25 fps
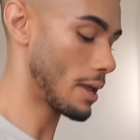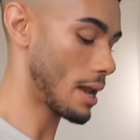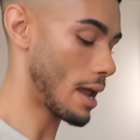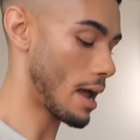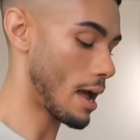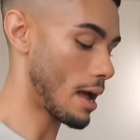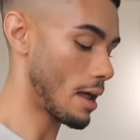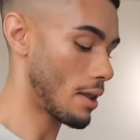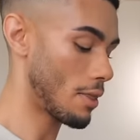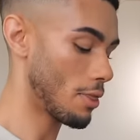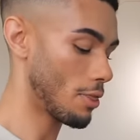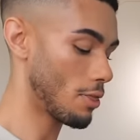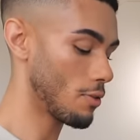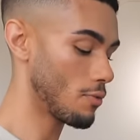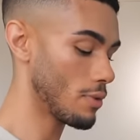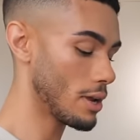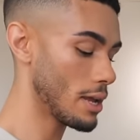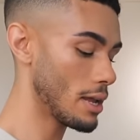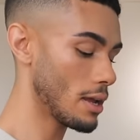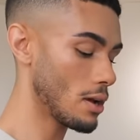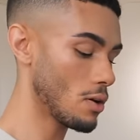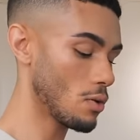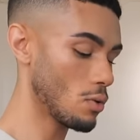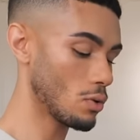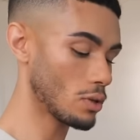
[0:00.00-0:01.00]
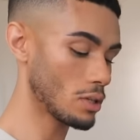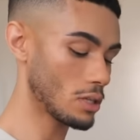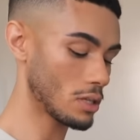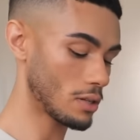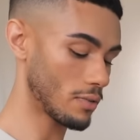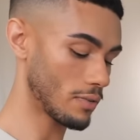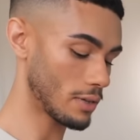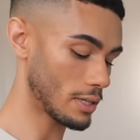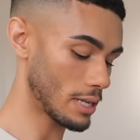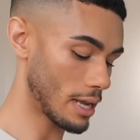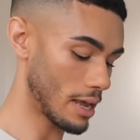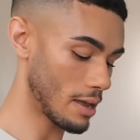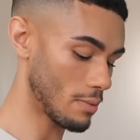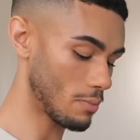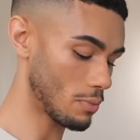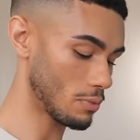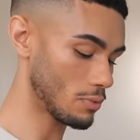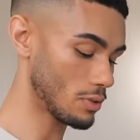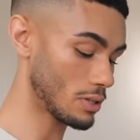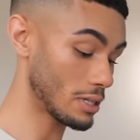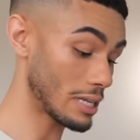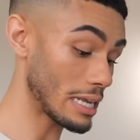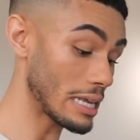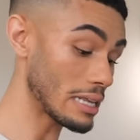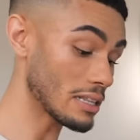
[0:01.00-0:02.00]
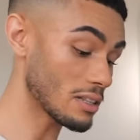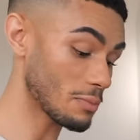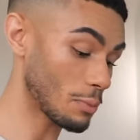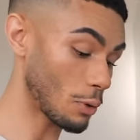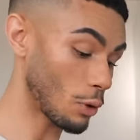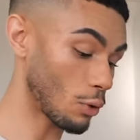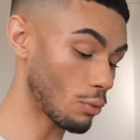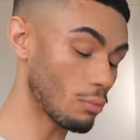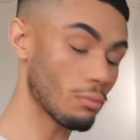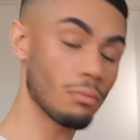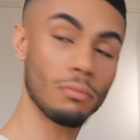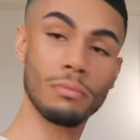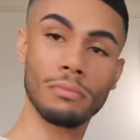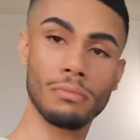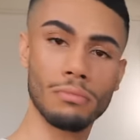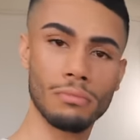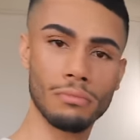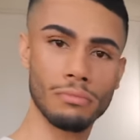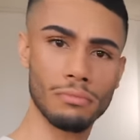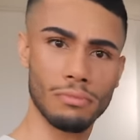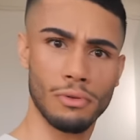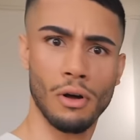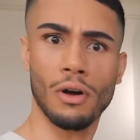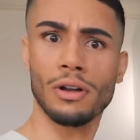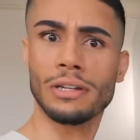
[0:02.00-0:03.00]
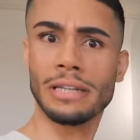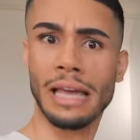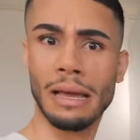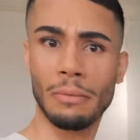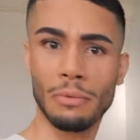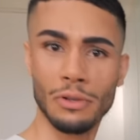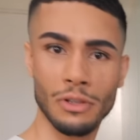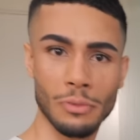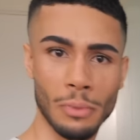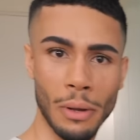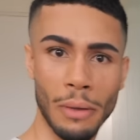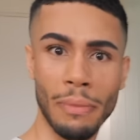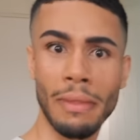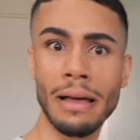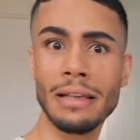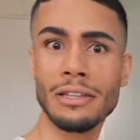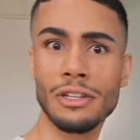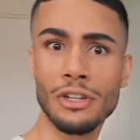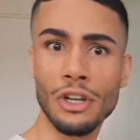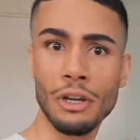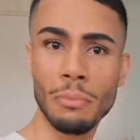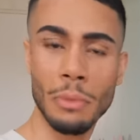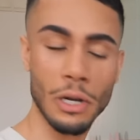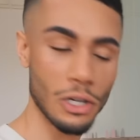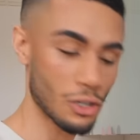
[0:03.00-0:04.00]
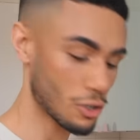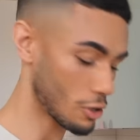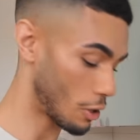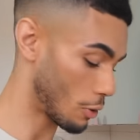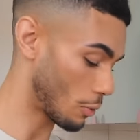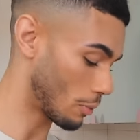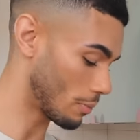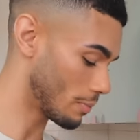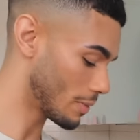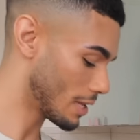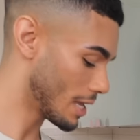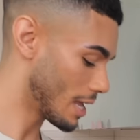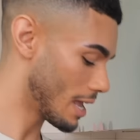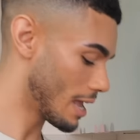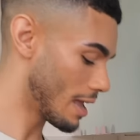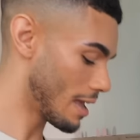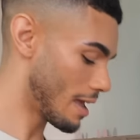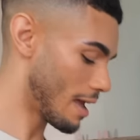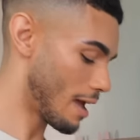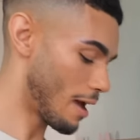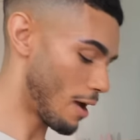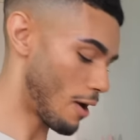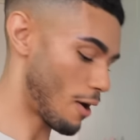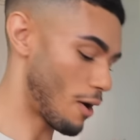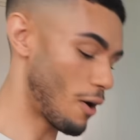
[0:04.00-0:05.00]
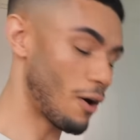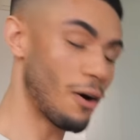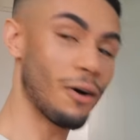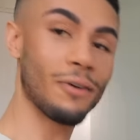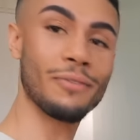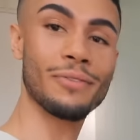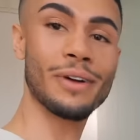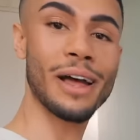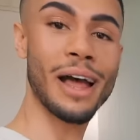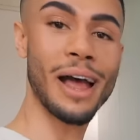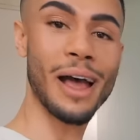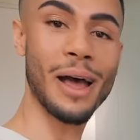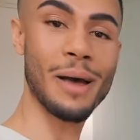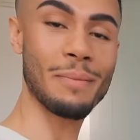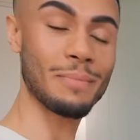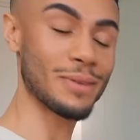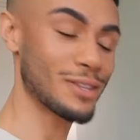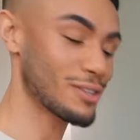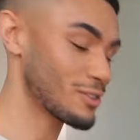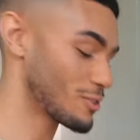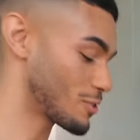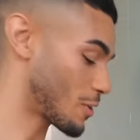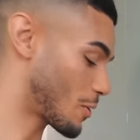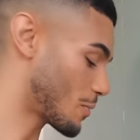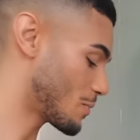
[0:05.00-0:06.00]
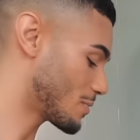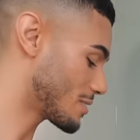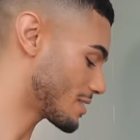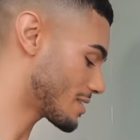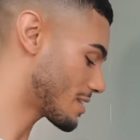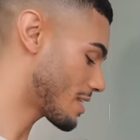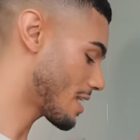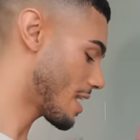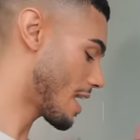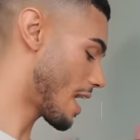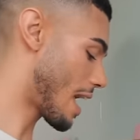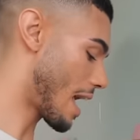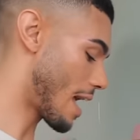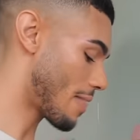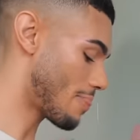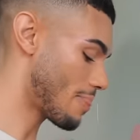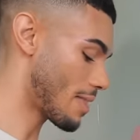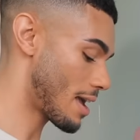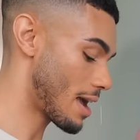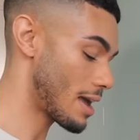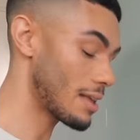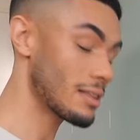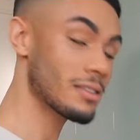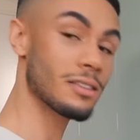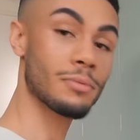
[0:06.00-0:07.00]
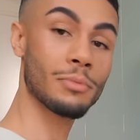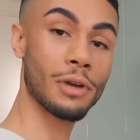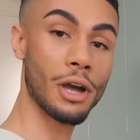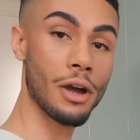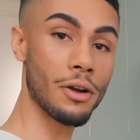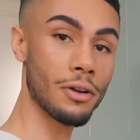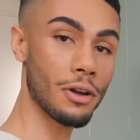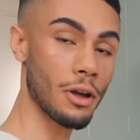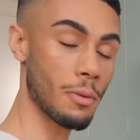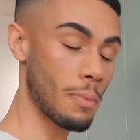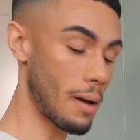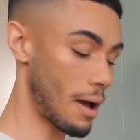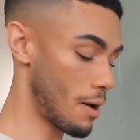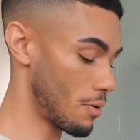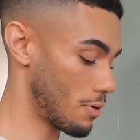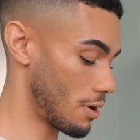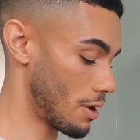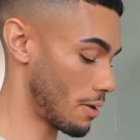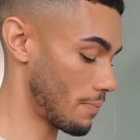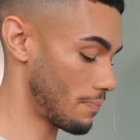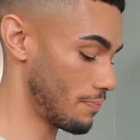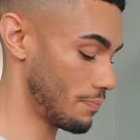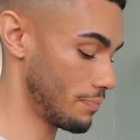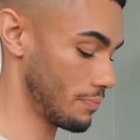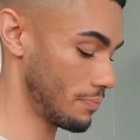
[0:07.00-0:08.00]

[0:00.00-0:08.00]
gonna add 3/4 of a teaspoon not a tablespoon, that's too much salt, of salt, and then some cocoa powder,